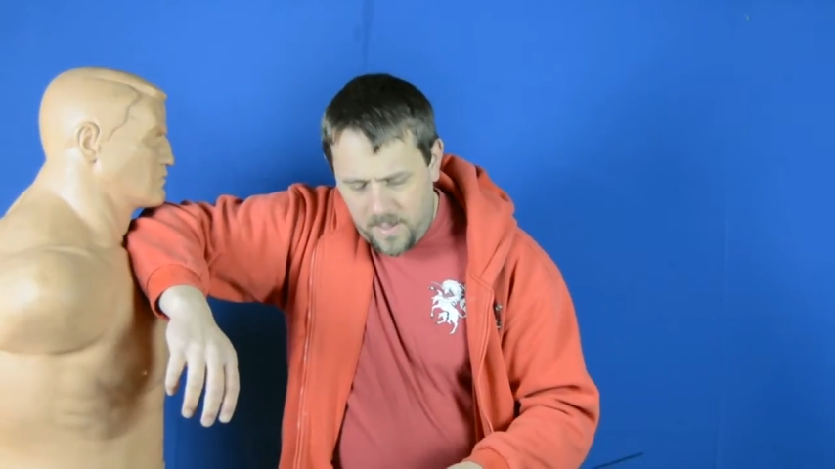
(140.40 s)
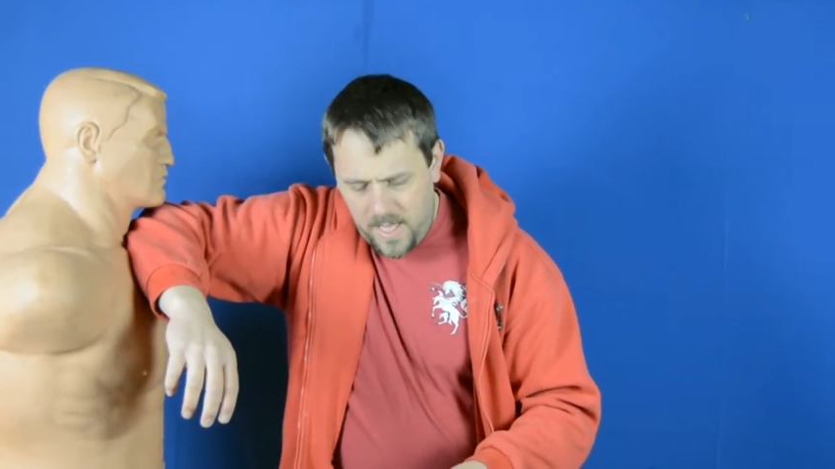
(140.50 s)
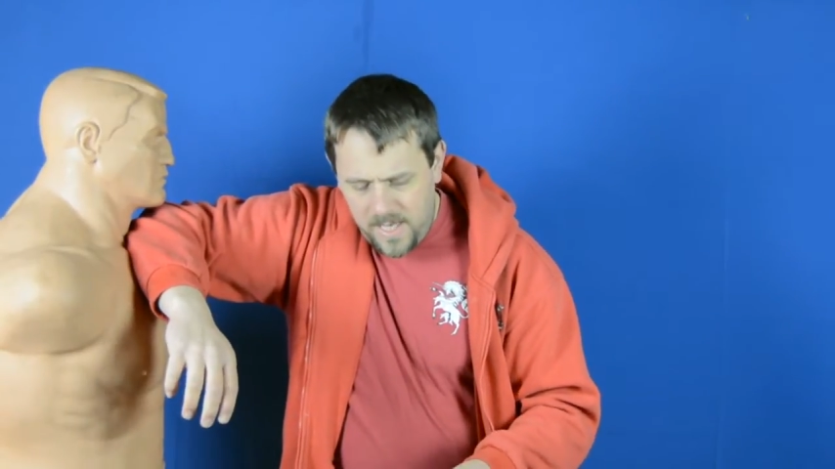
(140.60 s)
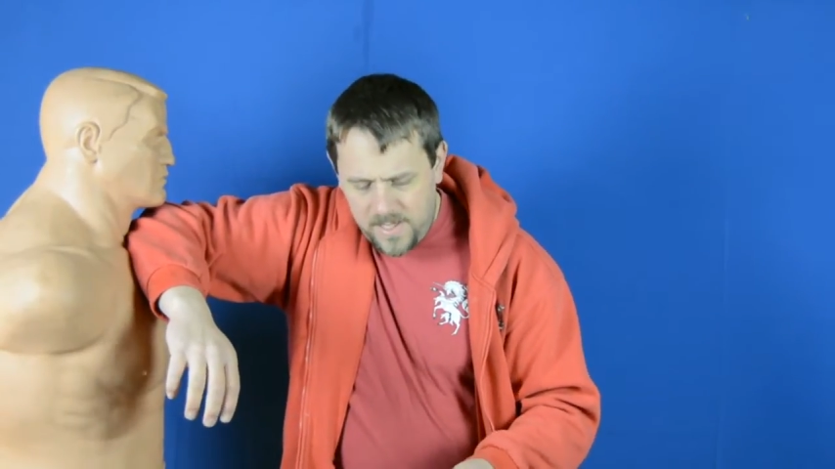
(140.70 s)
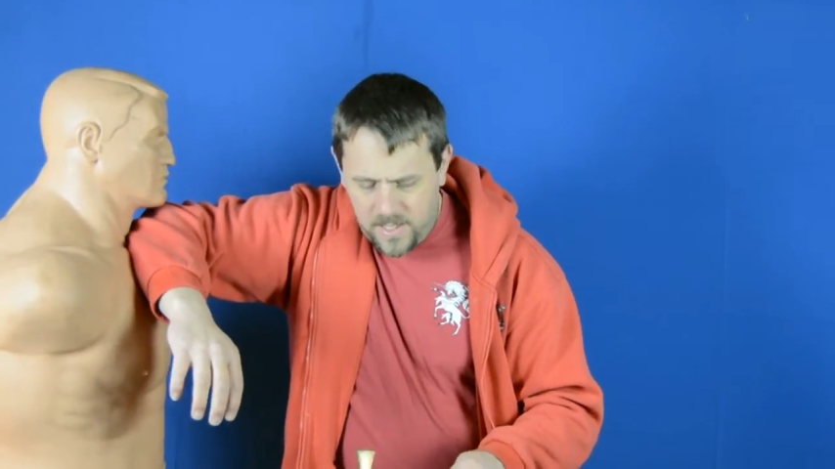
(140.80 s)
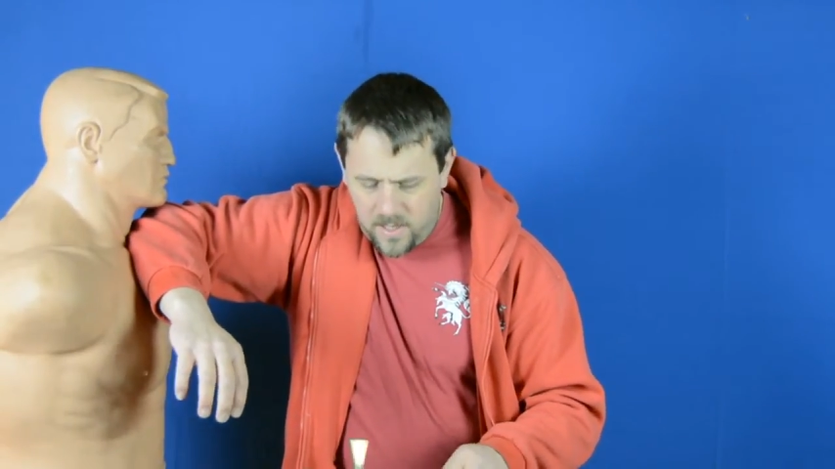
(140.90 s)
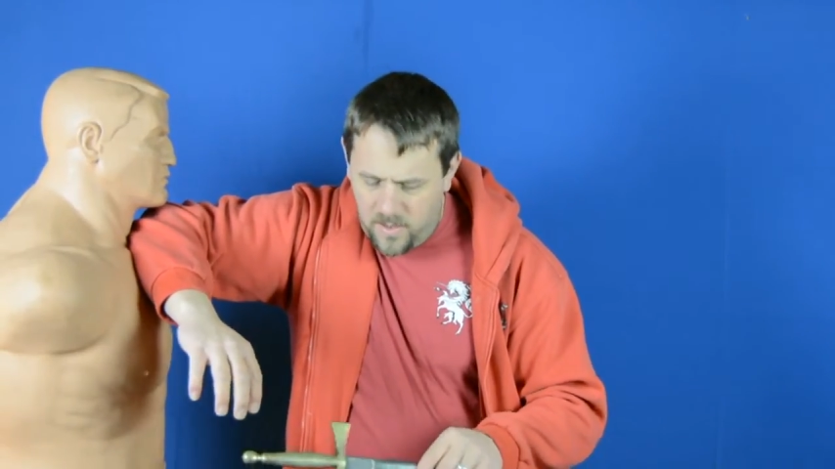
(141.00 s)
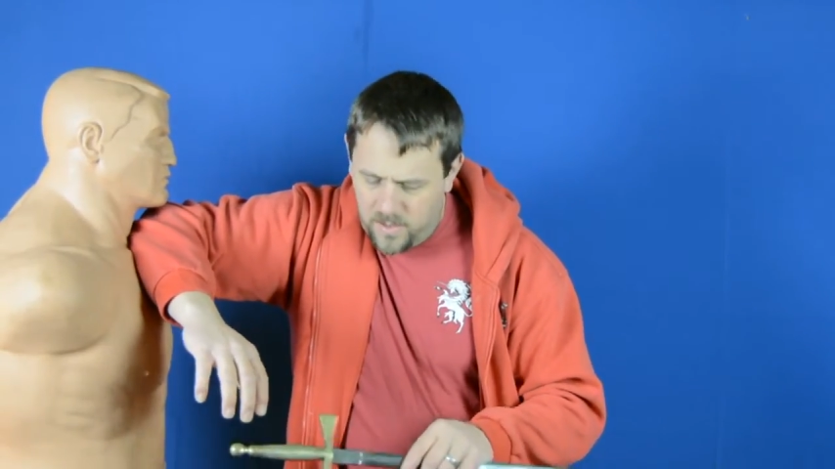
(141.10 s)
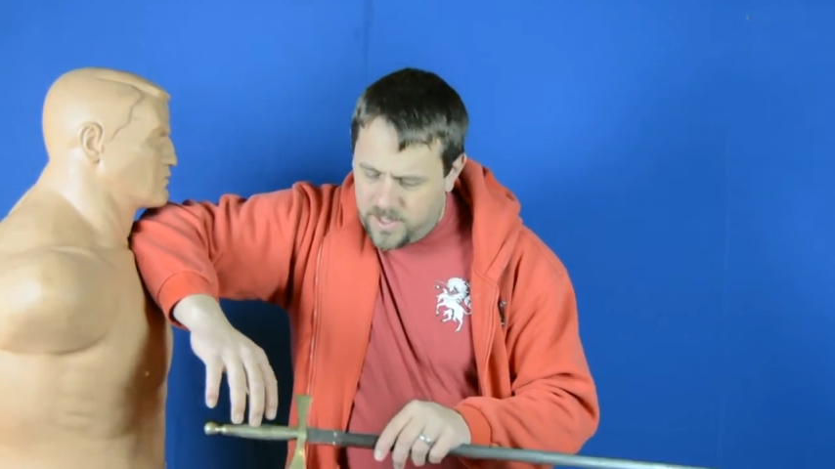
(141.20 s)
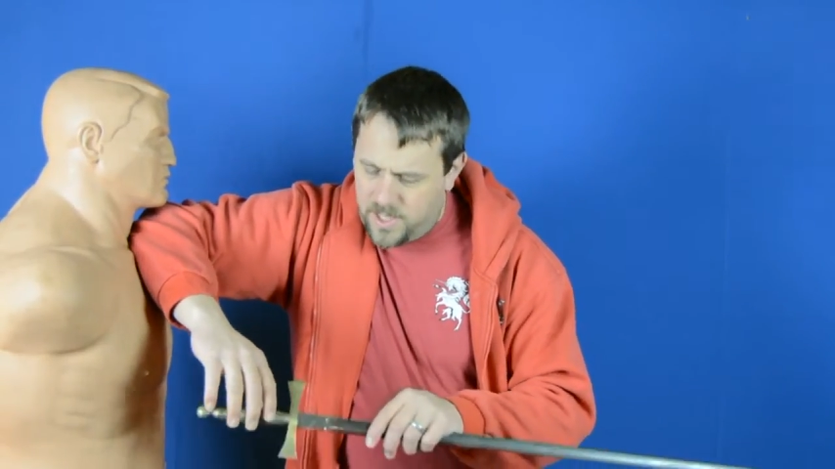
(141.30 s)
It's
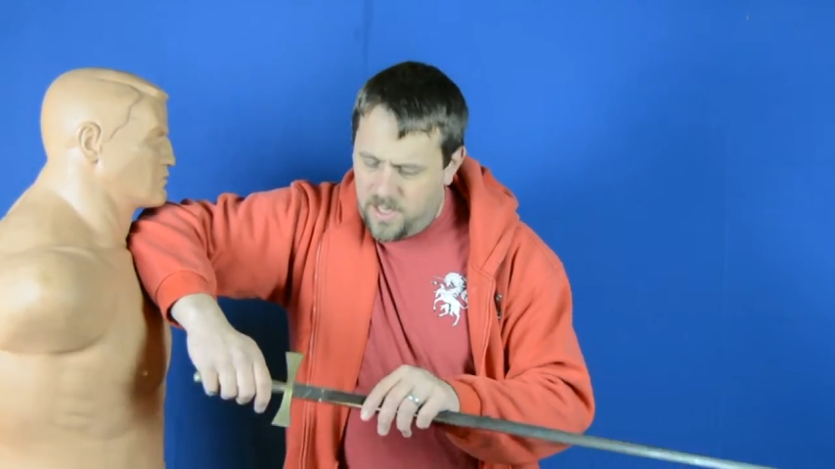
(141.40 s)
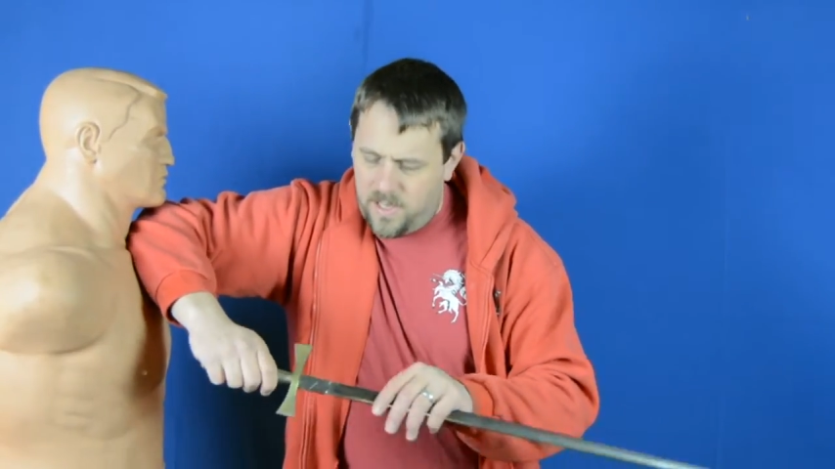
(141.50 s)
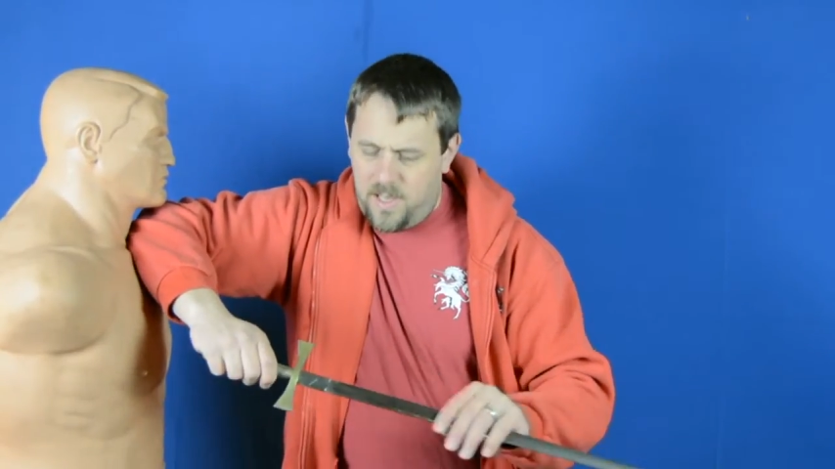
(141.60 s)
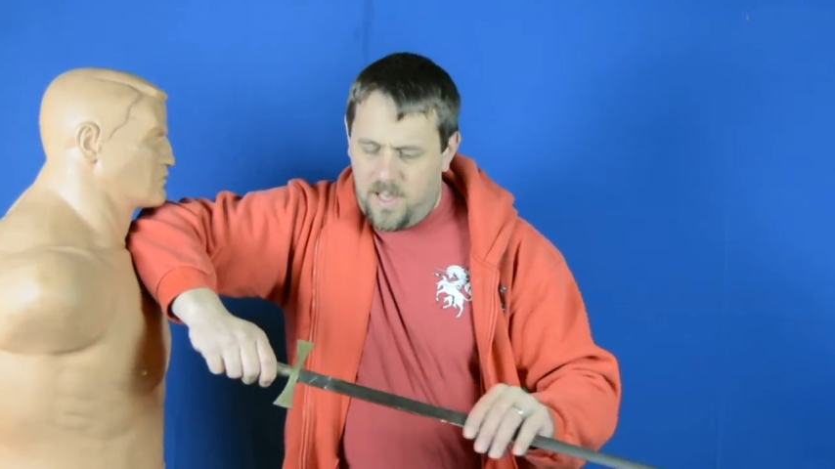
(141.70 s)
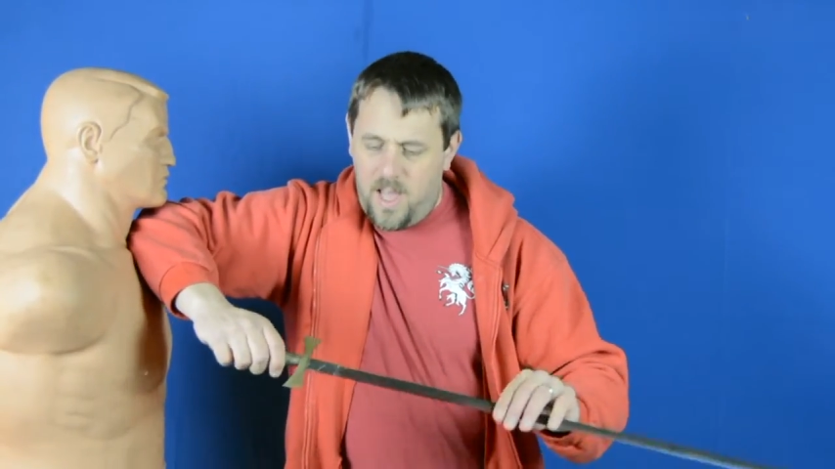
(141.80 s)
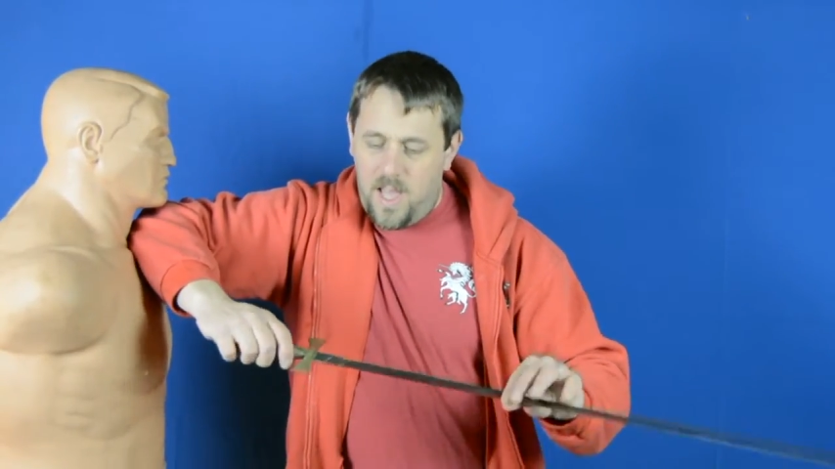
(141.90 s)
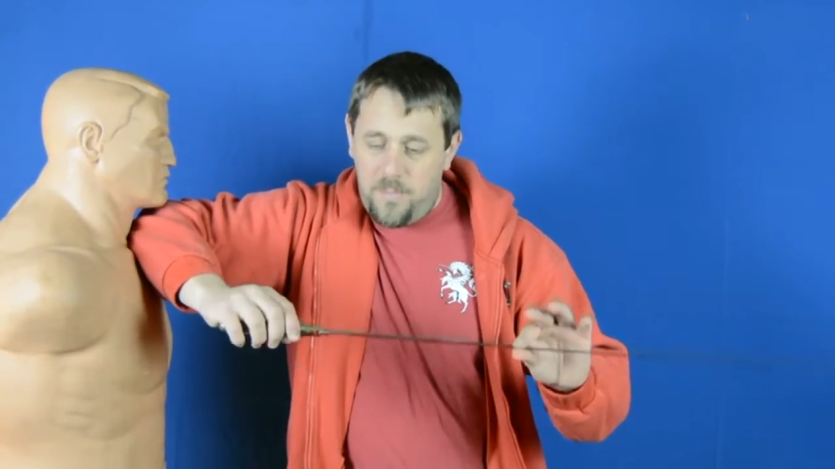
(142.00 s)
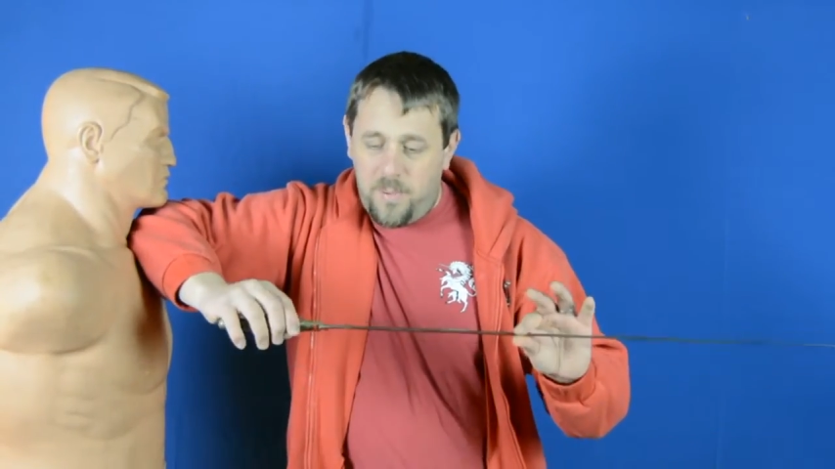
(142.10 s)
got a